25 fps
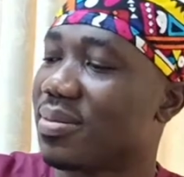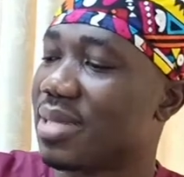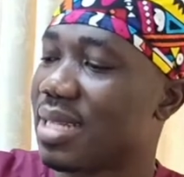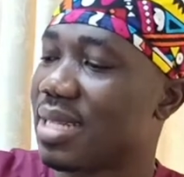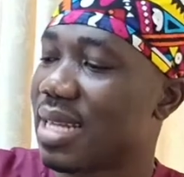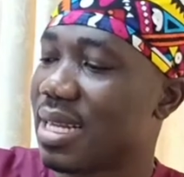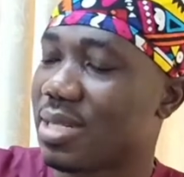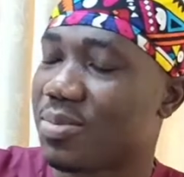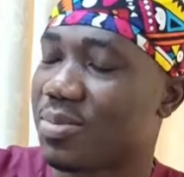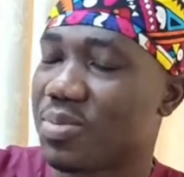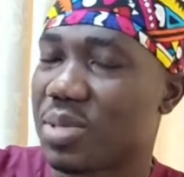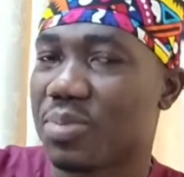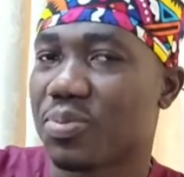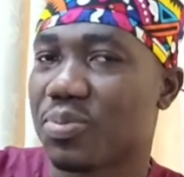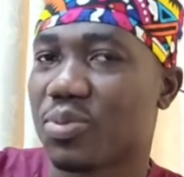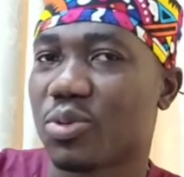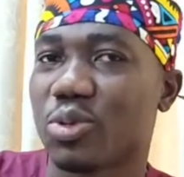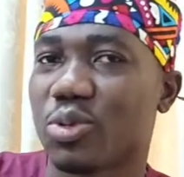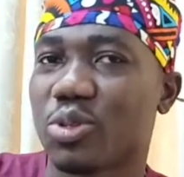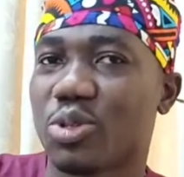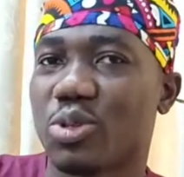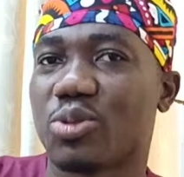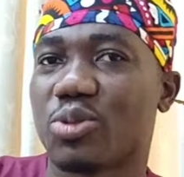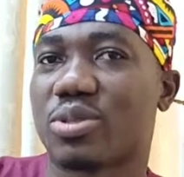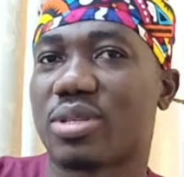that
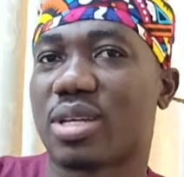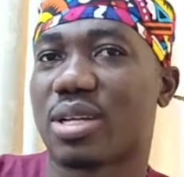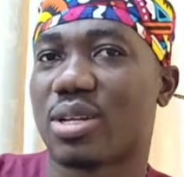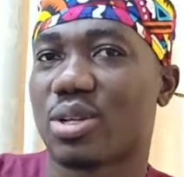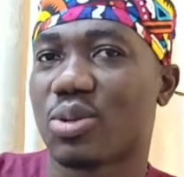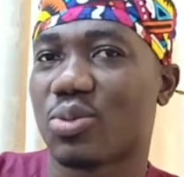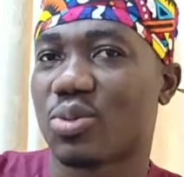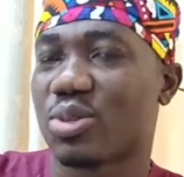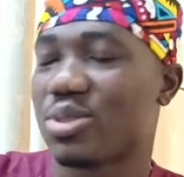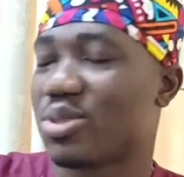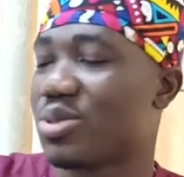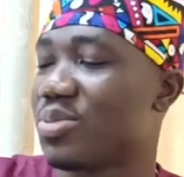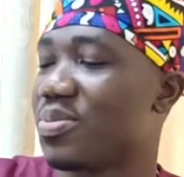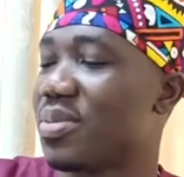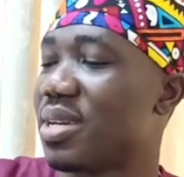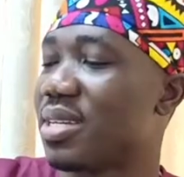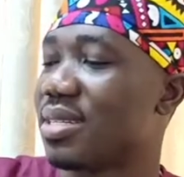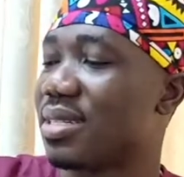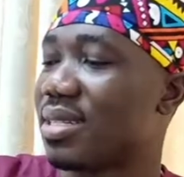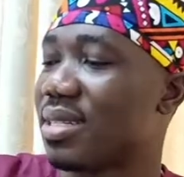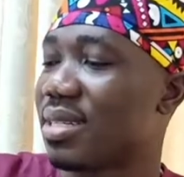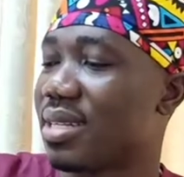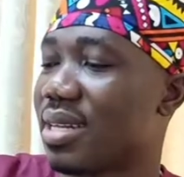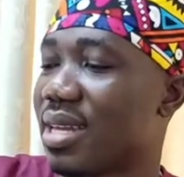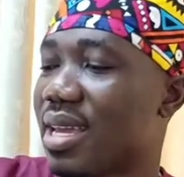people use. I don't want to
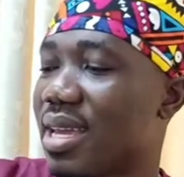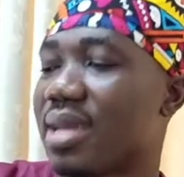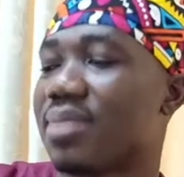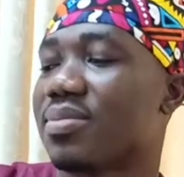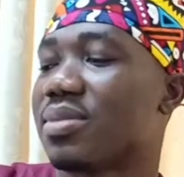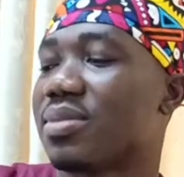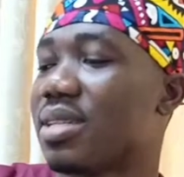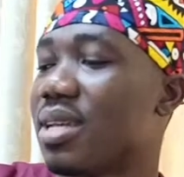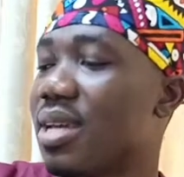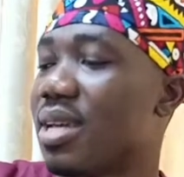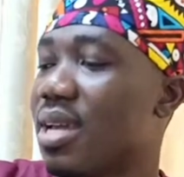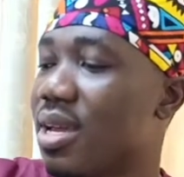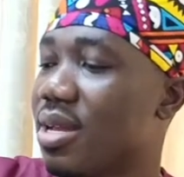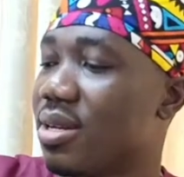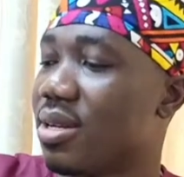mention names.